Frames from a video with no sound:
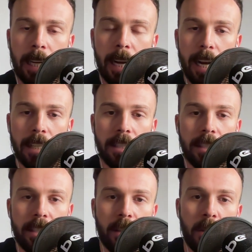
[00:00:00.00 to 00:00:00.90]

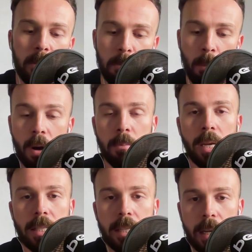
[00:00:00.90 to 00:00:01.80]
And my
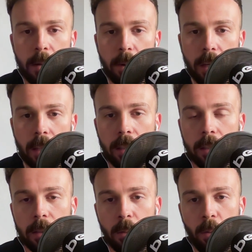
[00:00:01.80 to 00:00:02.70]
main takeaway
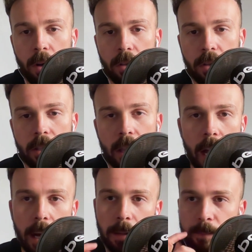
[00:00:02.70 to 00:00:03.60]
was
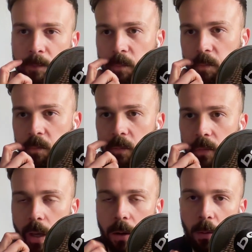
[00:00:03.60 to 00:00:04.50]
that,
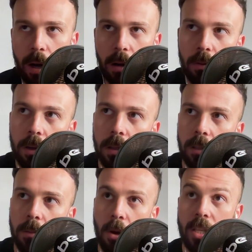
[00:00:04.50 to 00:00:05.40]

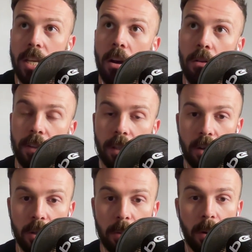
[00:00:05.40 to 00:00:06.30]
well, myself and I
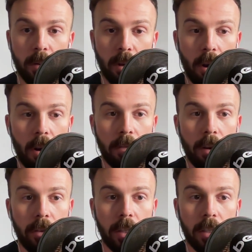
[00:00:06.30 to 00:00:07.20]
suppose a lot of
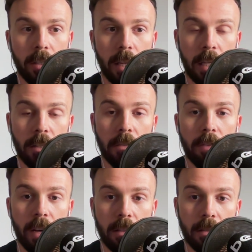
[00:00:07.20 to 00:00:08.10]
other England
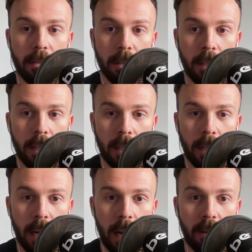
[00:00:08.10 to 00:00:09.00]
fans
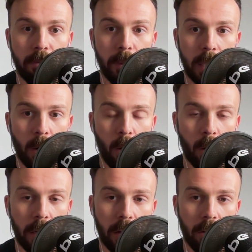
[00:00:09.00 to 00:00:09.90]
have been
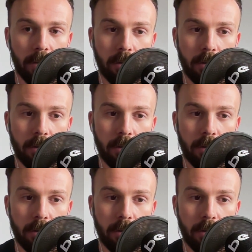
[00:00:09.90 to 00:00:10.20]
calling on